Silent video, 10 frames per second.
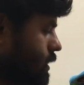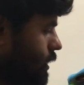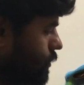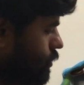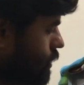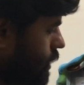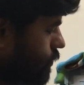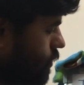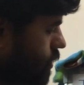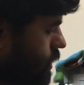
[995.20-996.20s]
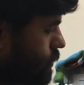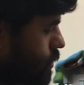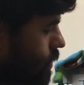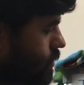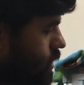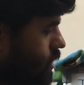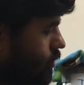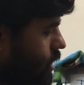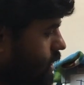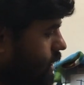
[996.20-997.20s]
if you have found the probability
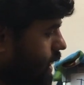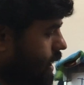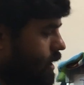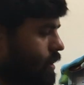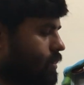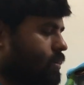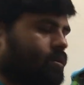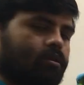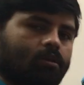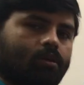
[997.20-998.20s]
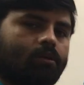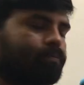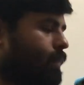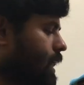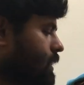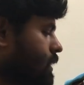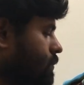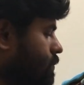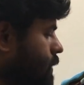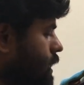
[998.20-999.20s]
of getting head by the
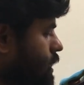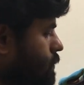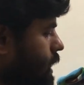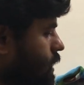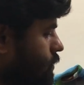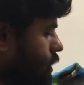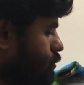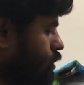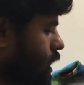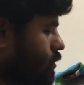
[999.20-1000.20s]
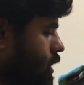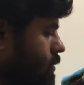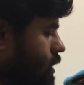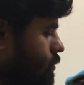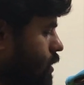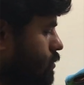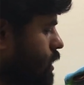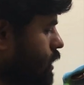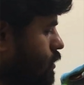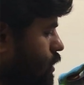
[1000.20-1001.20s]
method, by the formula, whatever the
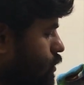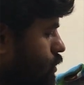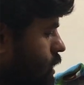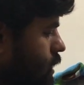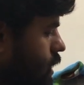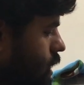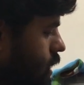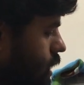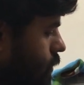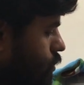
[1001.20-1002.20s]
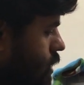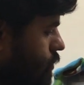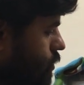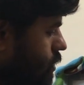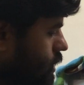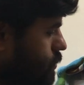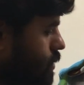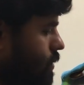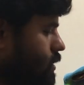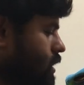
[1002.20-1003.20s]
formula you are using, if you have found the
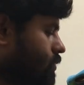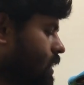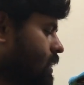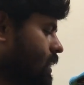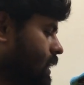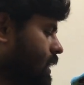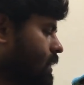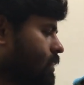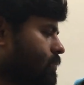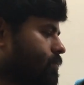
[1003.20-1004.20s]
probability of getting head,